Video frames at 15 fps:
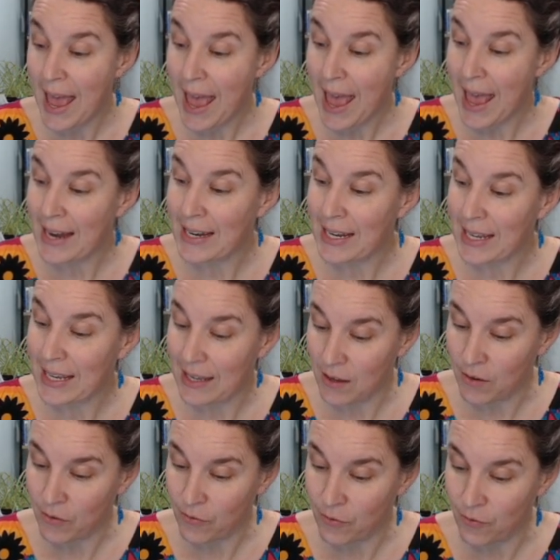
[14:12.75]
And
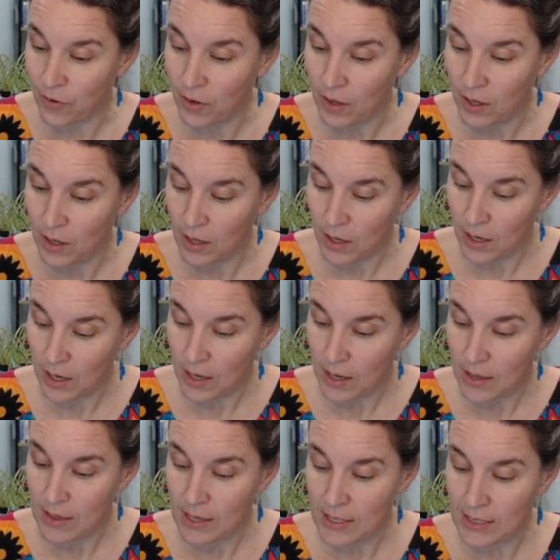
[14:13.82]
if the